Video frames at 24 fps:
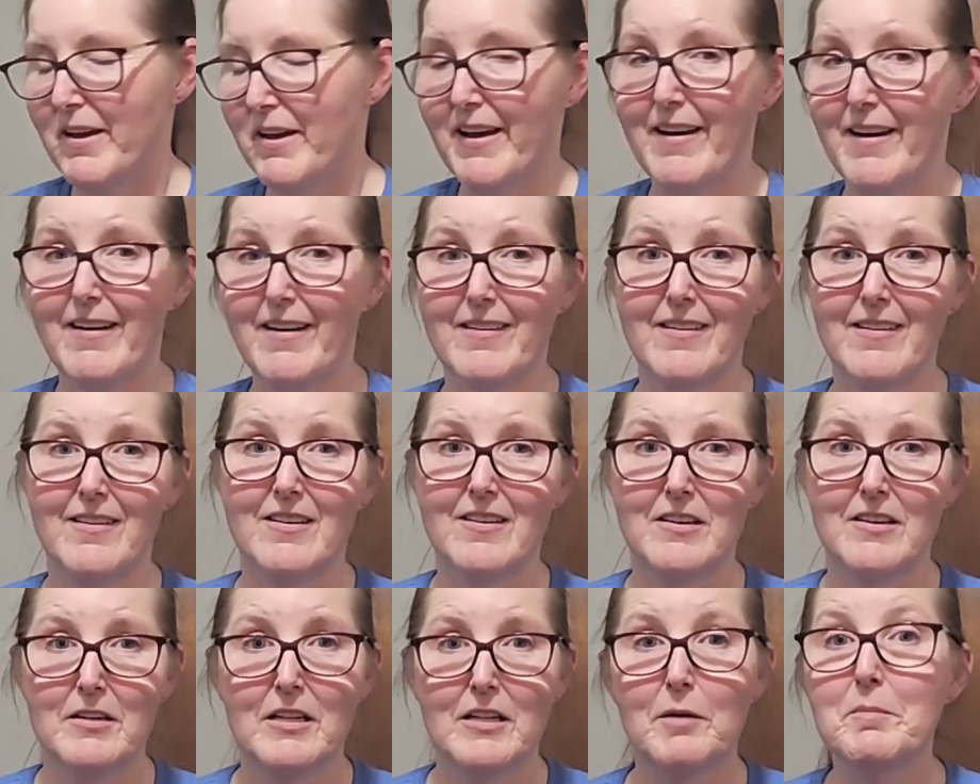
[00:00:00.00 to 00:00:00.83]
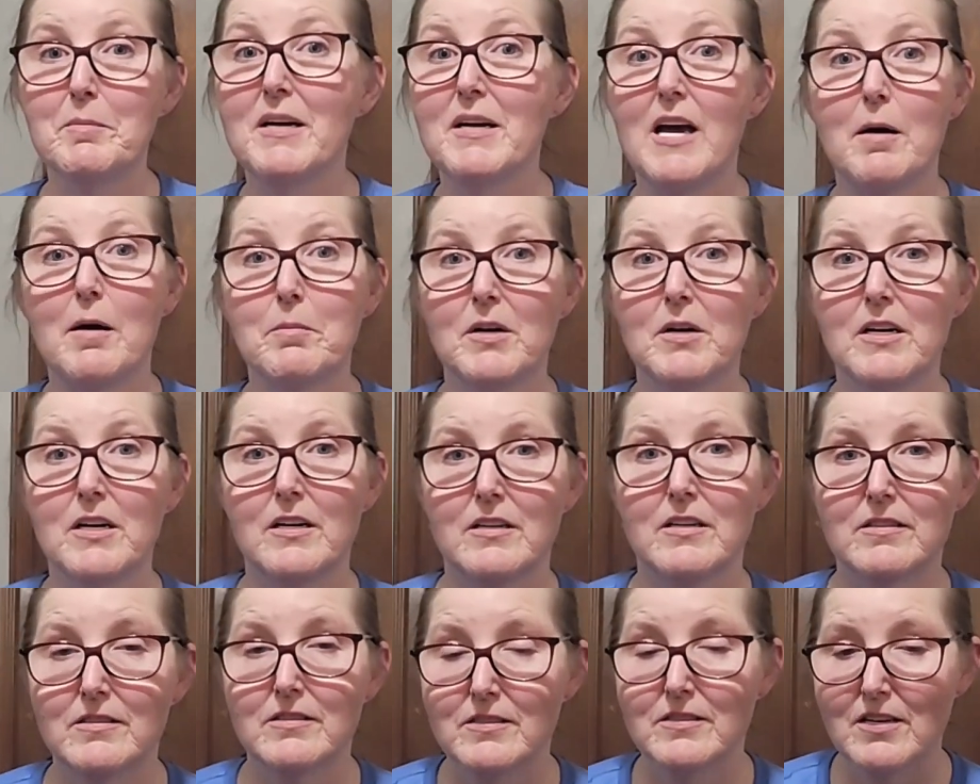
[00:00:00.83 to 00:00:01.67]
bad. I'm
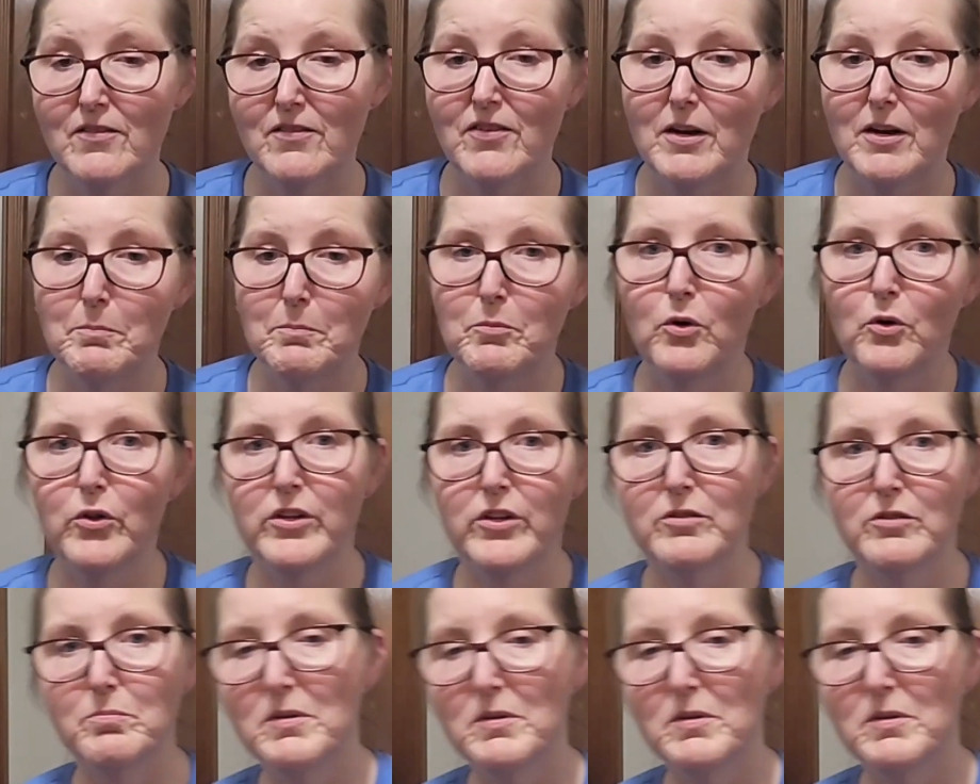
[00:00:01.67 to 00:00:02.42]
gonna see if I can pull this